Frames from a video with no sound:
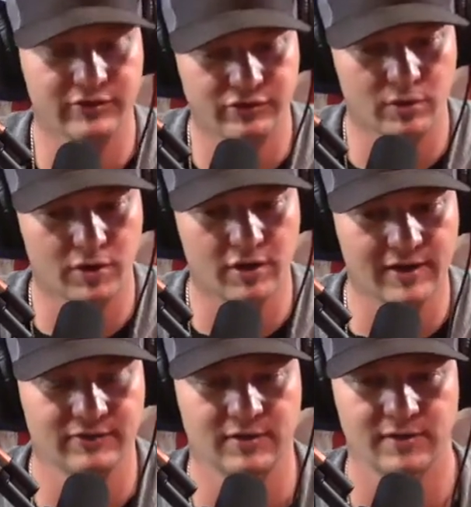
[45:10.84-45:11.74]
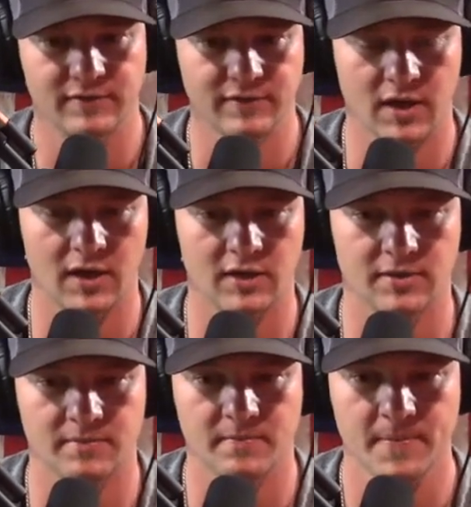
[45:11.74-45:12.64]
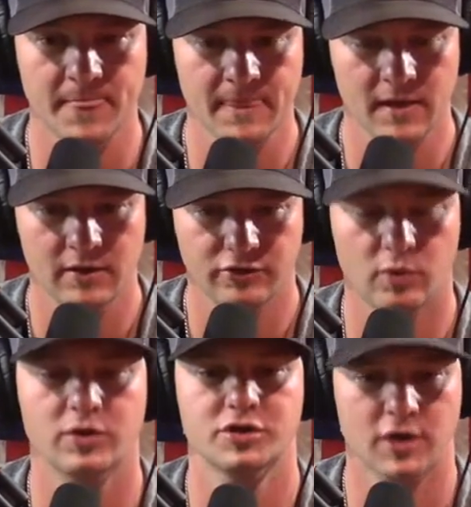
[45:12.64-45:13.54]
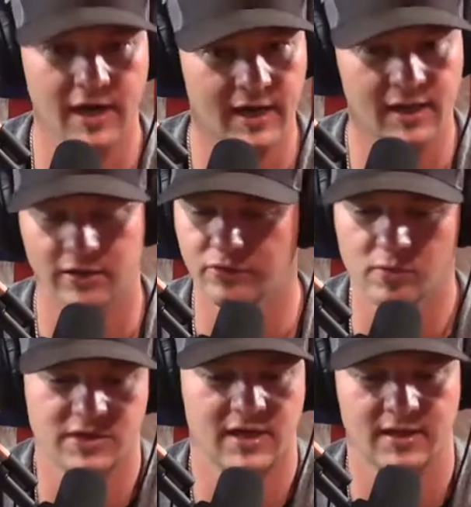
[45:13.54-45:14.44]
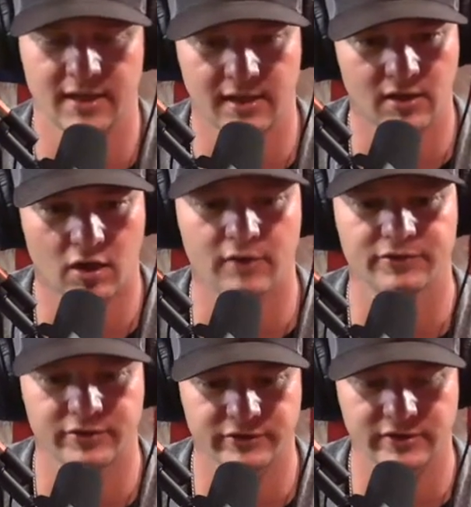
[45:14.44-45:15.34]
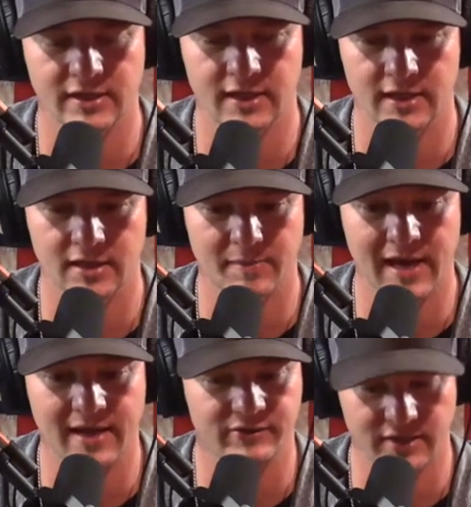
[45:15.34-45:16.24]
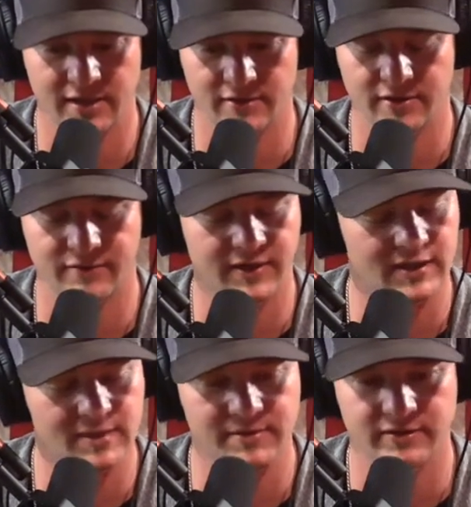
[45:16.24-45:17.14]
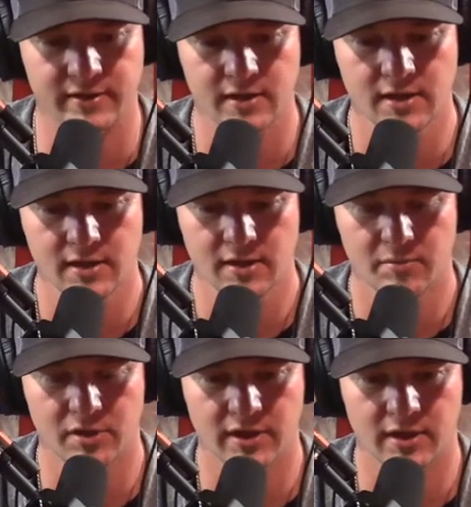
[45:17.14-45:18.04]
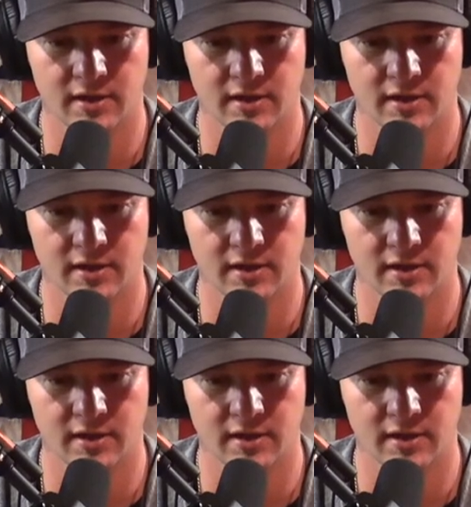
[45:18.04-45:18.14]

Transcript: so aggressive towards training, towards anything, officers in the past, and they're very limited. But